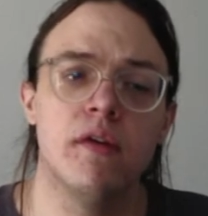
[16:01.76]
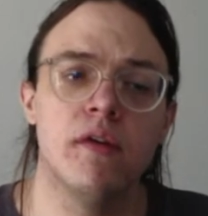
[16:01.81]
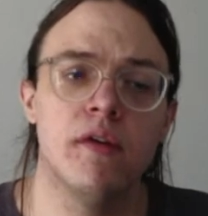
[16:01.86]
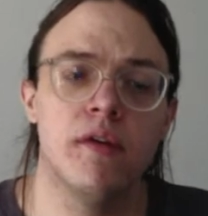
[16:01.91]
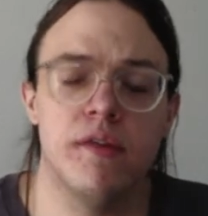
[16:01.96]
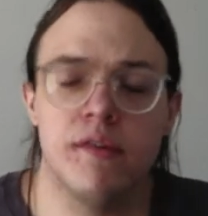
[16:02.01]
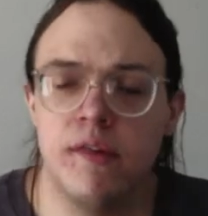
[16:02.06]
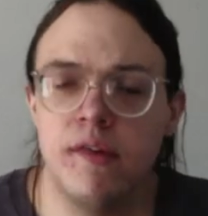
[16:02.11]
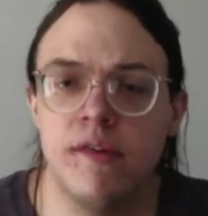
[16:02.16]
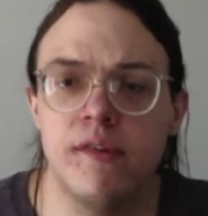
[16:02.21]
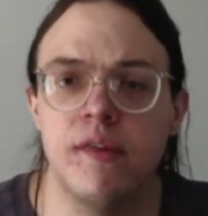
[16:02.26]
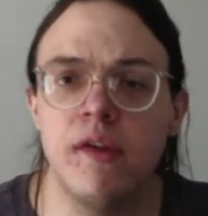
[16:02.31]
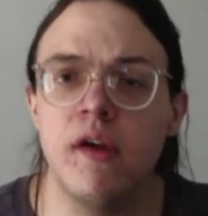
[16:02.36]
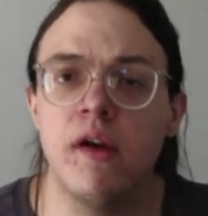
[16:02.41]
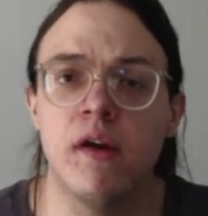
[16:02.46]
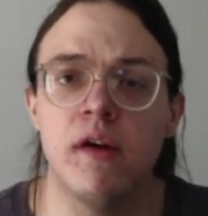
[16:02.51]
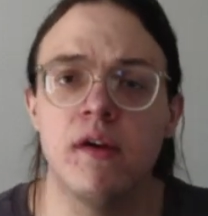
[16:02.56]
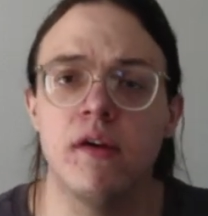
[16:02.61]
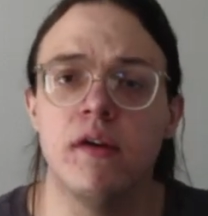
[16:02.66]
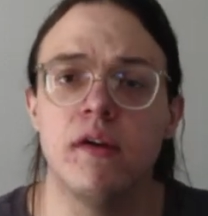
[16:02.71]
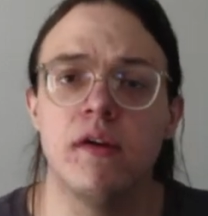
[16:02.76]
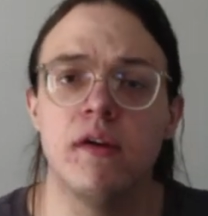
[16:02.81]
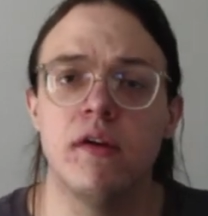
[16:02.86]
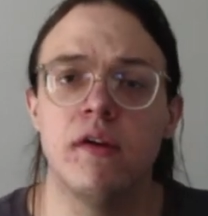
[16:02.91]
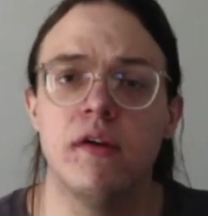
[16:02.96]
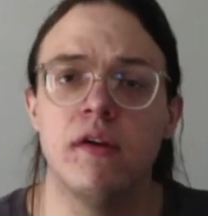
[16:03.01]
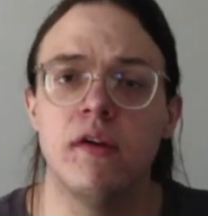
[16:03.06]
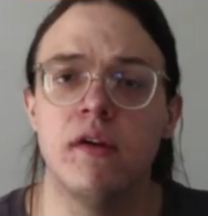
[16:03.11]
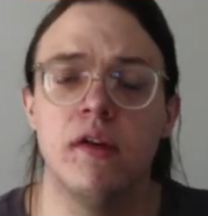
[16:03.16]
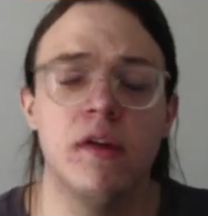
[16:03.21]
Because He's there.
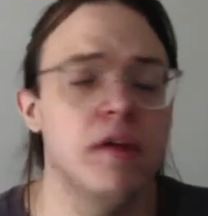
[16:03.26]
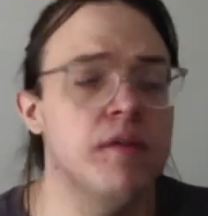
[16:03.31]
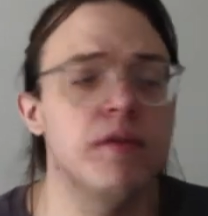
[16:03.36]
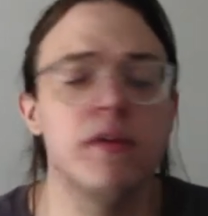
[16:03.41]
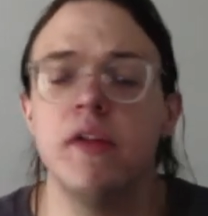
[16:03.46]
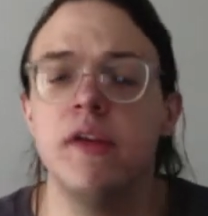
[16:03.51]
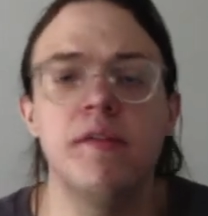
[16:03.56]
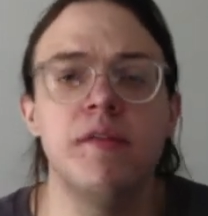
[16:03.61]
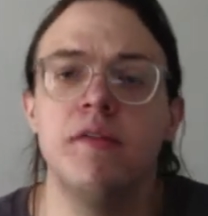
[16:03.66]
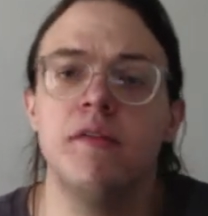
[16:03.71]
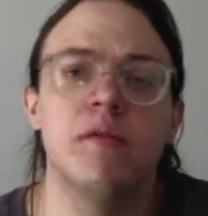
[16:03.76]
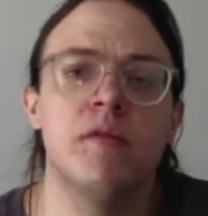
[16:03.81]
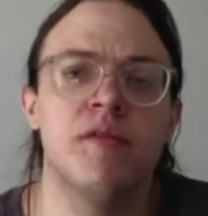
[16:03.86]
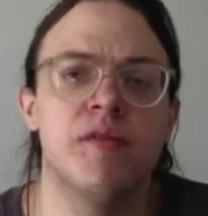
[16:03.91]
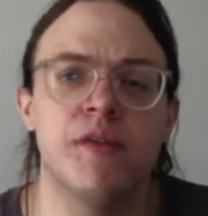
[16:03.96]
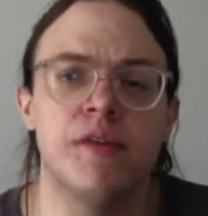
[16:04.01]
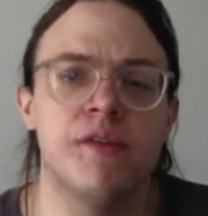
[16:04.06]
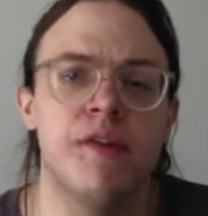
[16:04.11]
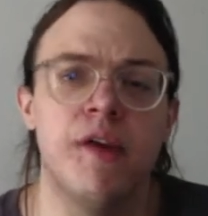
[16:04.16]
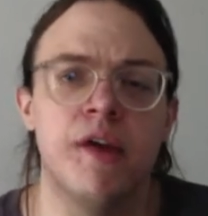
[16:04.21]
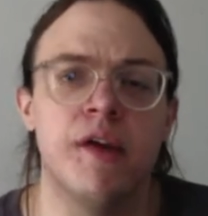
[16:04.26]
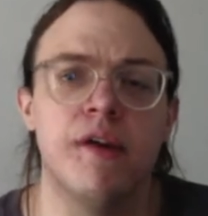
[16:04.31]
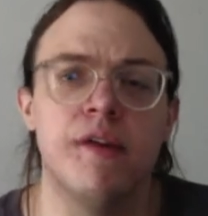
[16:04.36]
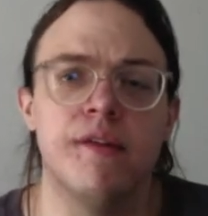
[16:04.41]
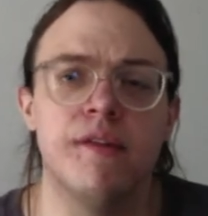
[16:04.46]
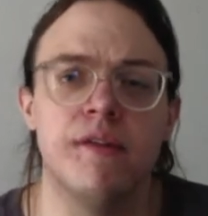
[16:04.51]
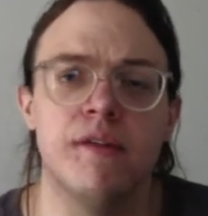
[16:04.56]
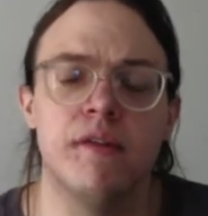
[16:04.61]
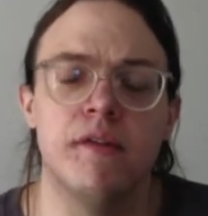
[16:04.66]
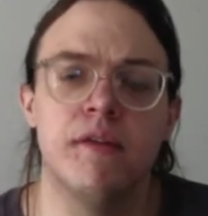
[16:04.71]
He'll never leave us nor forsake
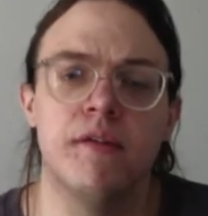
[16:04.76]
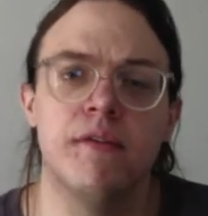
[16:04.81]
us.